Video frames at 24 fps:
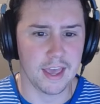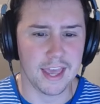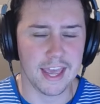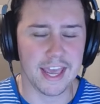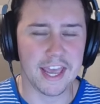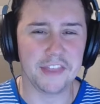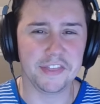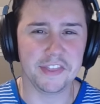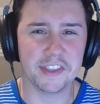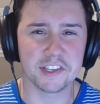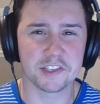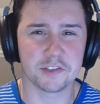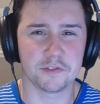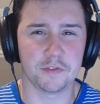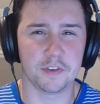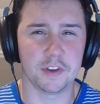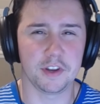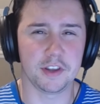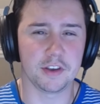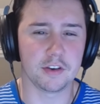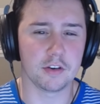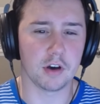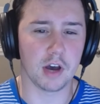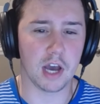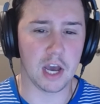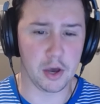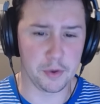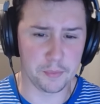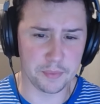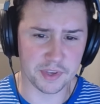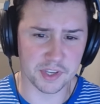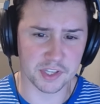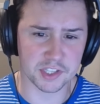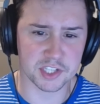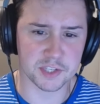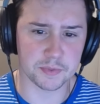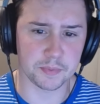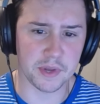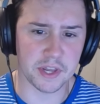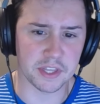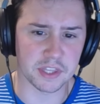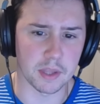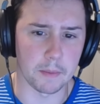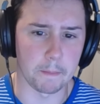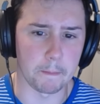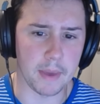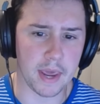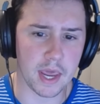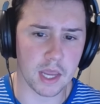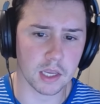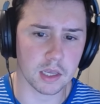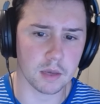In this video, I'll be explaining the main